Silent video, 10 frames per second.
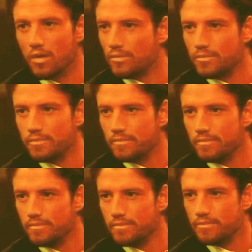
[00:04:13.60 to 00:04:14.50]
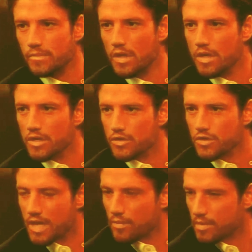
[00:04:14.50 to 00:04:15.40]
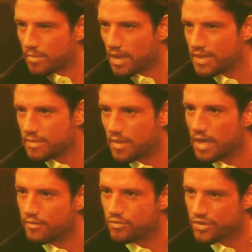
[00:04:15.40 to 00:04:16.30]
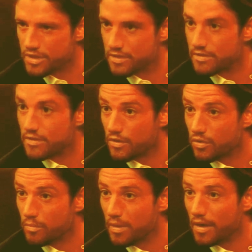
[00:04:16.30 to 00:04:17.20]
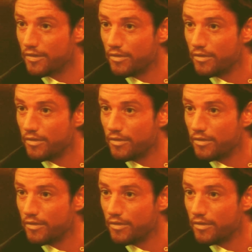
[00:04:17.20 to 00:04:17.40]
No. You see, that would imply some kind of resistance on your